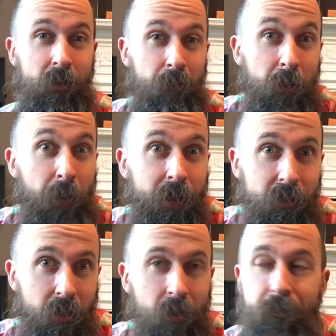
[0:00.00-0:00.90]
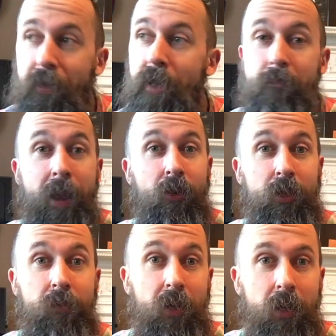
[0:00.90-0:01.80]
be better. It may
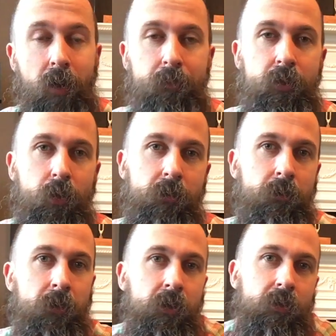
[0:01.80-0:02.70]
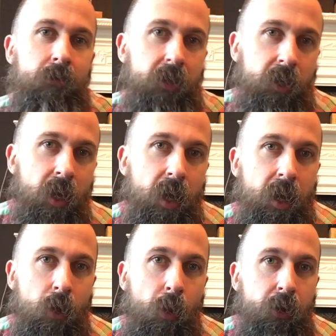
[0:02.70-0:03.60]
not even live up to it, because obviously
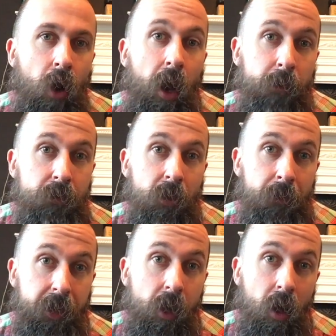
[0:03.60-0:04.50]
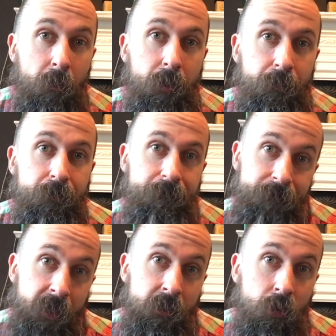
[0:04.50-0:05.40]
when you hype something up,
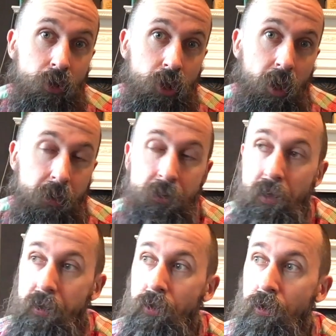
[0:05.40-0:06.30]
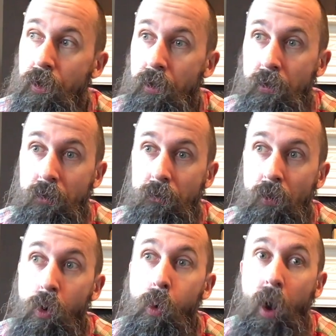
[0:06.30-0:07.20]
there's a good chance that it's not going to
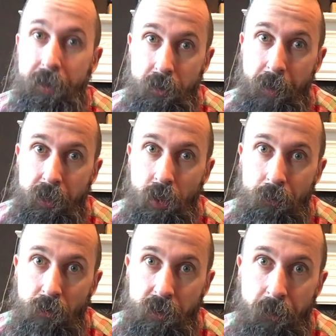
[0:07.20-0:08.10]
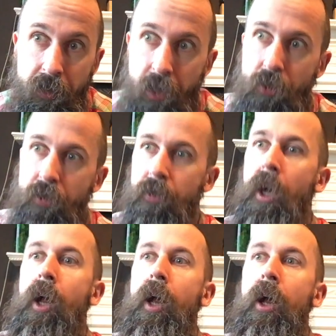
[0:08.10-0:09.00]
quite match up to your expectations.
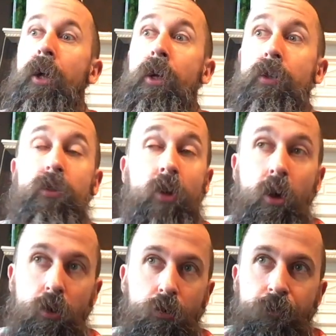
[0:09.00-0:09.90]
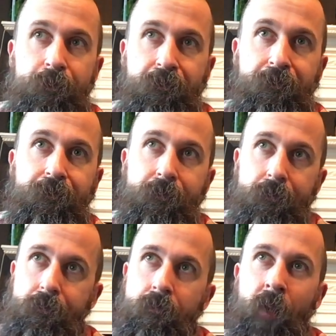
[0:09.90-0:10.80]
So
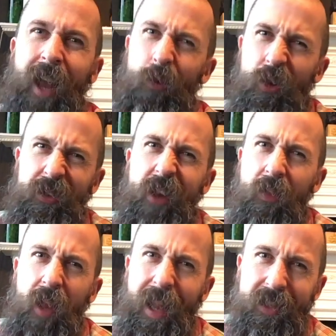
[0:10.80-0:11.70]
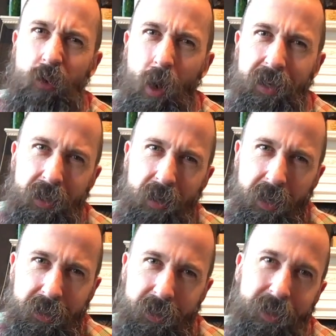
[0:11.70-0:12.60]
I was nonetheless quite
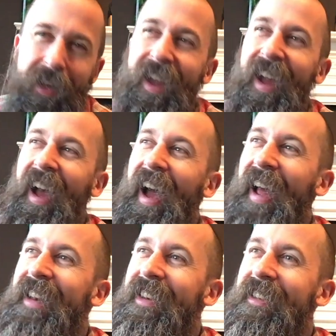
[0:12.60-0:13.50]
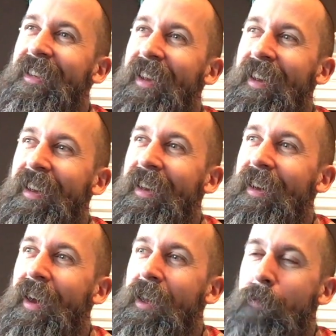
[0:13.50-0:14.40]
excited. And
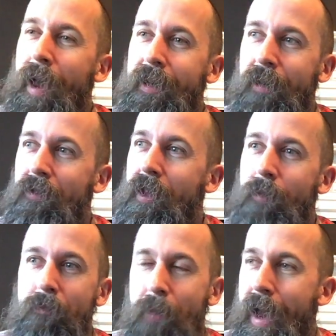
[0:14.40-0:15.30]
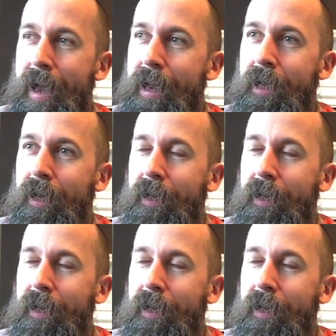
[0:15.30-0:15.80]
I had packed everything in my bag, and